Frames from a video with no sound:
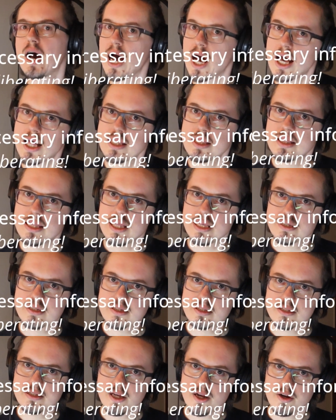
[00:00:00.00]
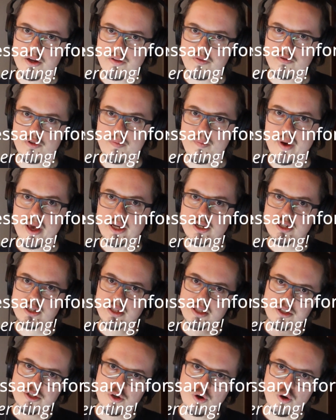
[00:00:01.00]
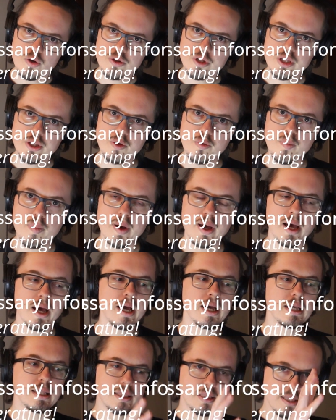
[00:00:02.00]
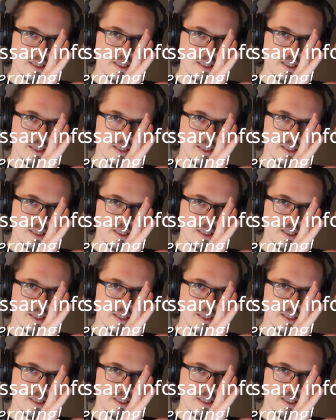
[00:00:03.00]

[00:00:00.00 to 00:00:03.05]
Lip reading: unnecessary information that's holding you back,